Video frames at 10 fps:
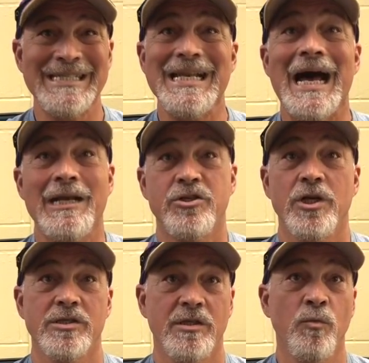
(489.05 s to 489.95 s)
not
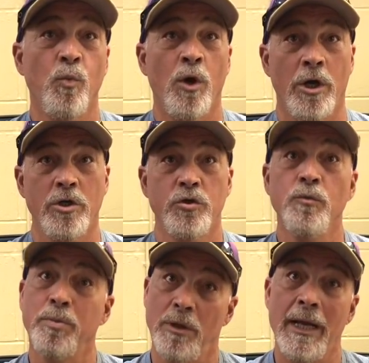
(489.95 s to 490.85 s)
just in 1 or
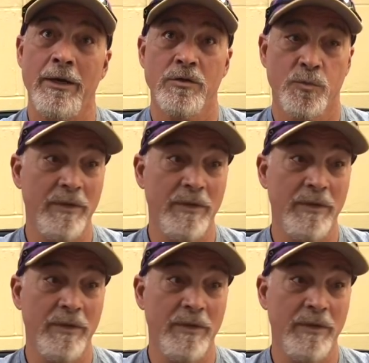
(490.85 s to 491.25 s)
2 players.